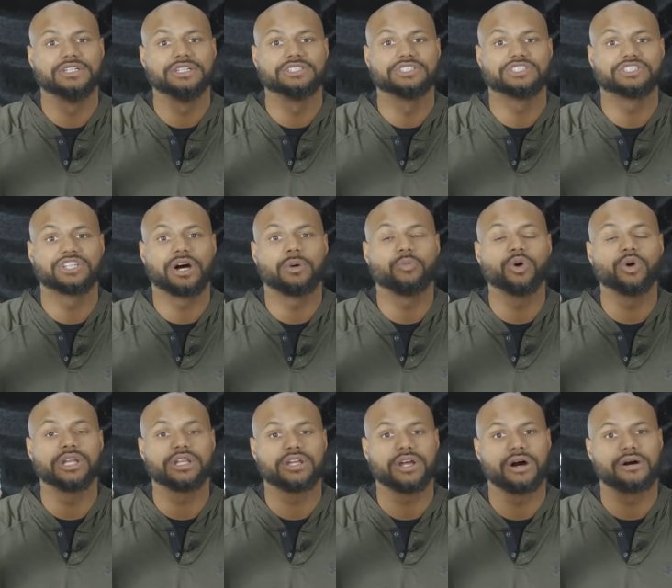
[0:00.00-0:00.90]

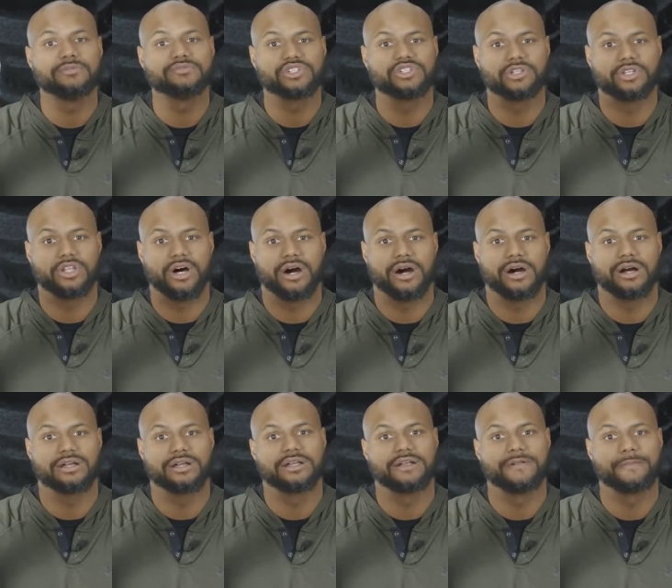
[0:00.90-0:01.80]
Someone comes
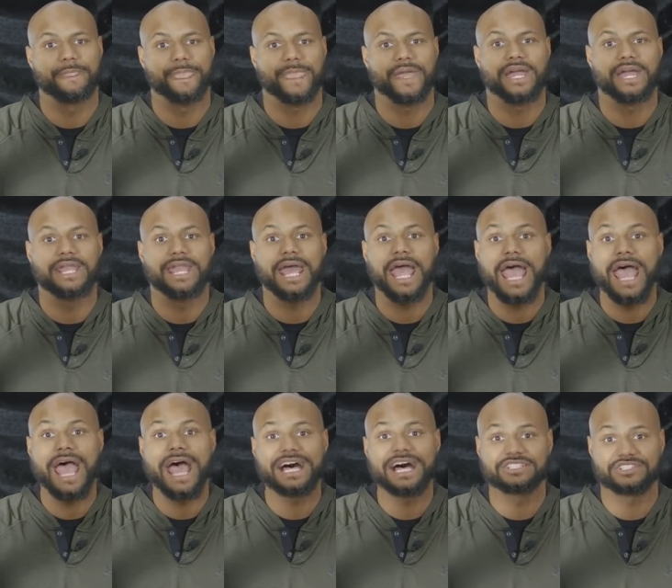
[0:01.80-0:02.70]
along and
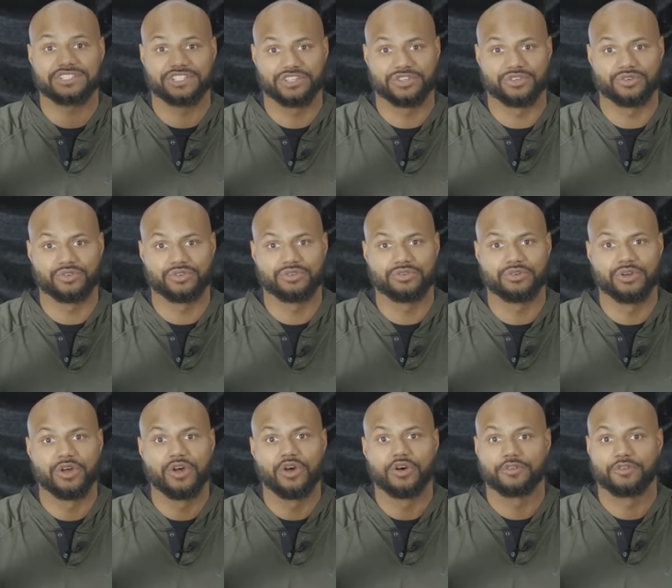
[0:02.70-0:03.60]
asks
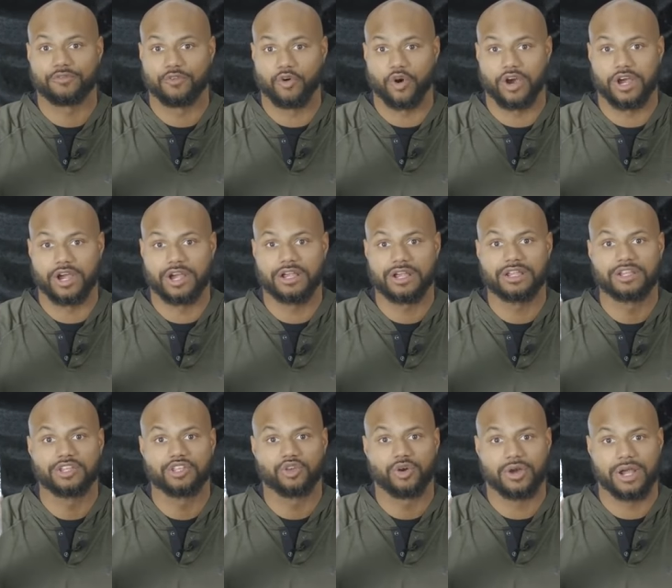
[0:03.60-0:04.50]
you for
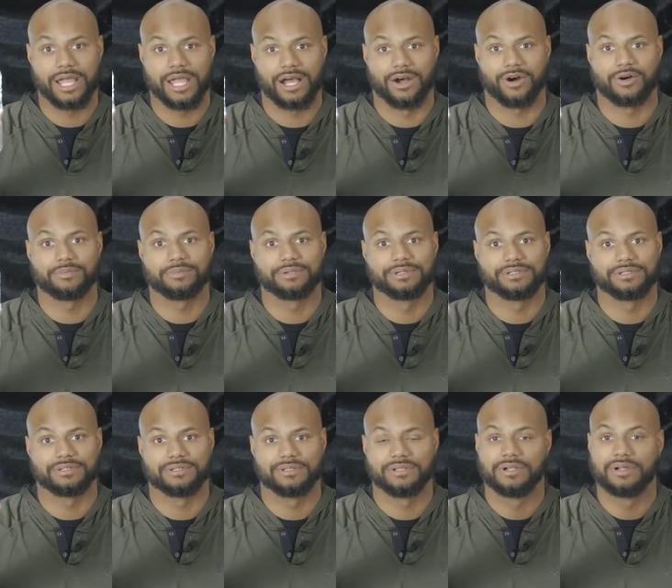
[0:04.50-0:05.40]
your help.
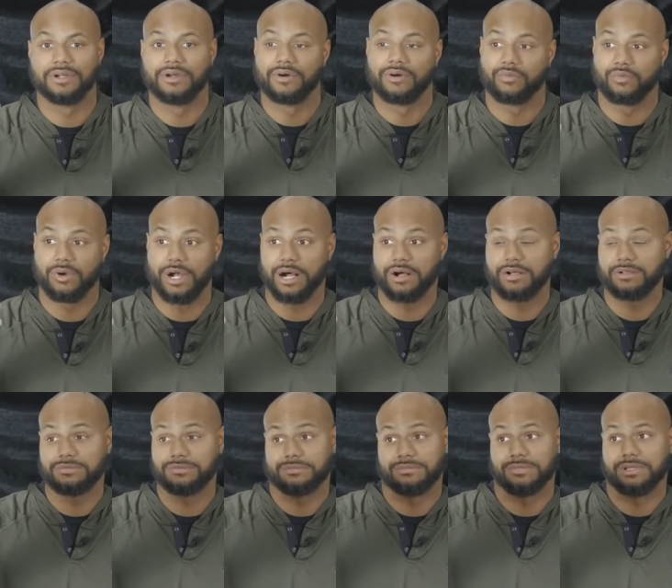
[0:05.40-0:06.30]

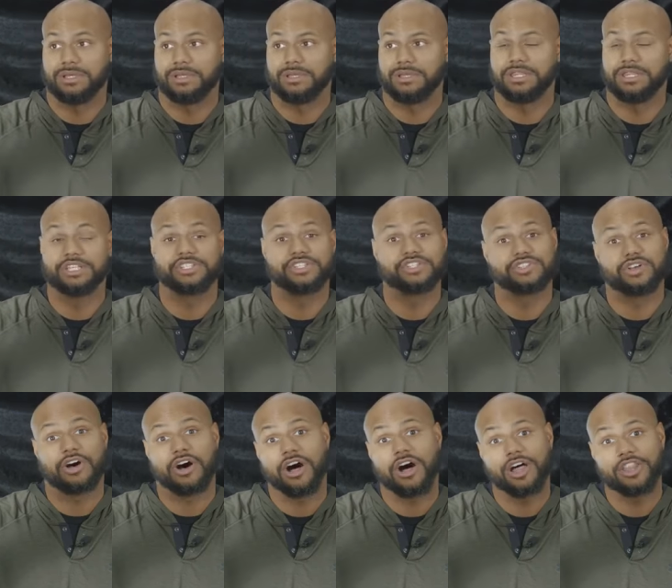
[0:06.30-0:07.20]
Well, this is
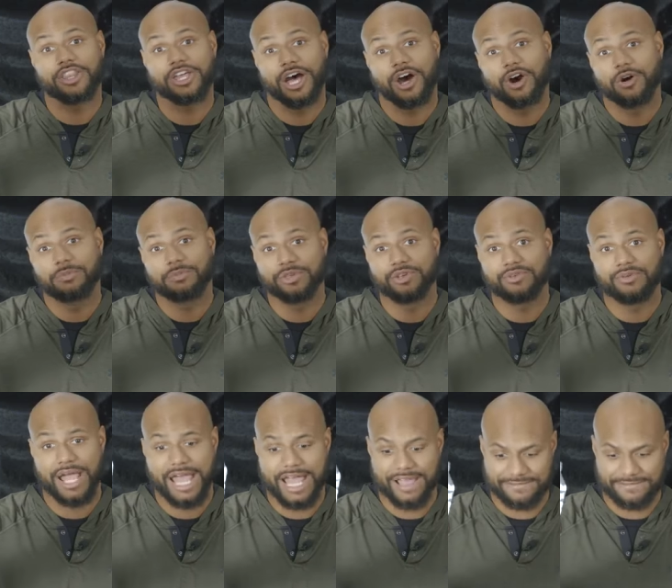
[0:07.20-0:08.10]
all the help you
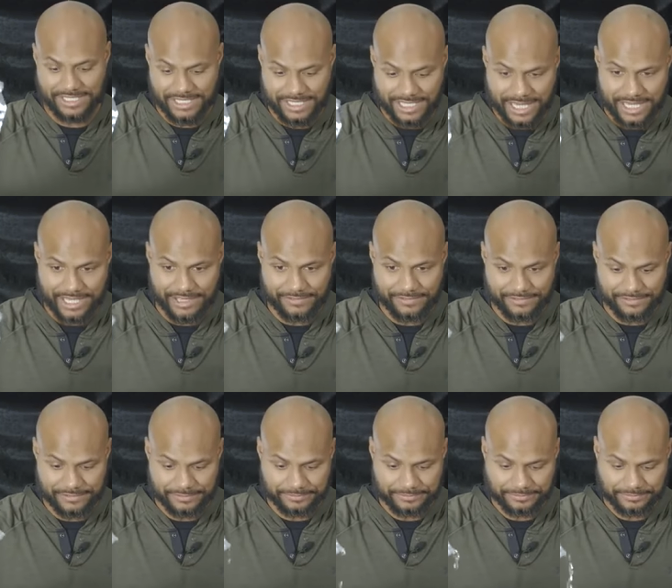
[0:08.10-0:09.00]
have to
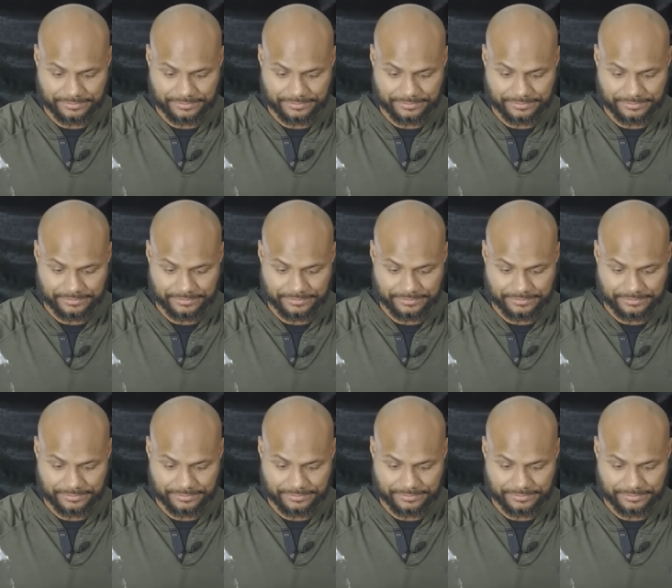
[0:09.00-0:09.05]
give.